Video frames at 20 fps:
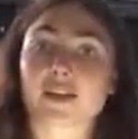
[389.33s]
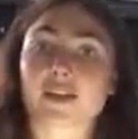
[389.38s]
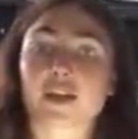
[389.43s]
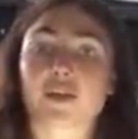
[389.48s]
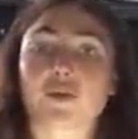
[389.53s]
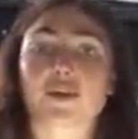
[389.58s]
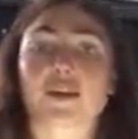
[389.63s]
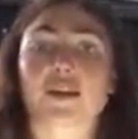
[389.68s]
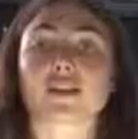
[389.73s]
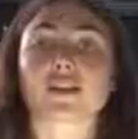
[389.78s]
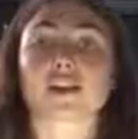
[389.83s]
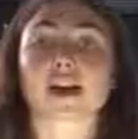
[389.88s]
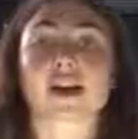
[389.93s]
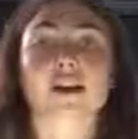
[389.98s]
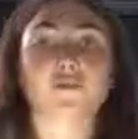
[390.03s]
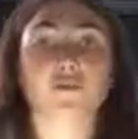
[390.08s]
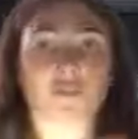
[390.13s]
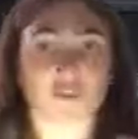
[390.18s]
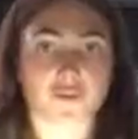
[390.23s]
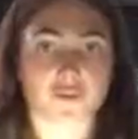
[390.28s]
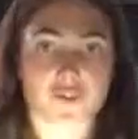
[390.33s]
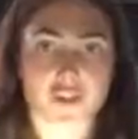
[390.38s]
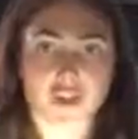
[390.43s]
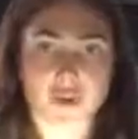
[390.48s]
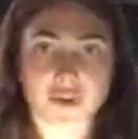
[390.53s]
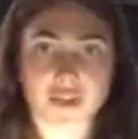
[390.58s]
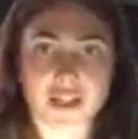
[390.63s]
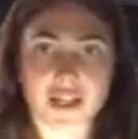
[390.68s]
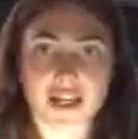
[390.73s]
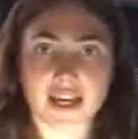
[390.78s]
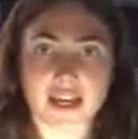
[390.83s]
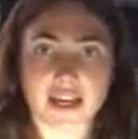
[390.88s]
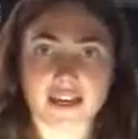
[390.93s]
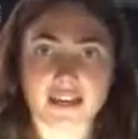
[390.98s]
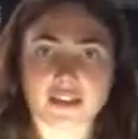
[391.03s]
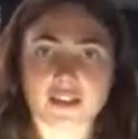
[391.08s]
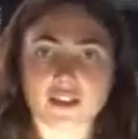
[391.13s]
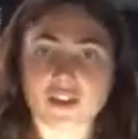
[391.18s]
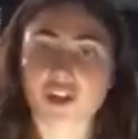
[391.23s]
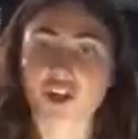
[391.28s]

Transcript: that you can kind of review at the end,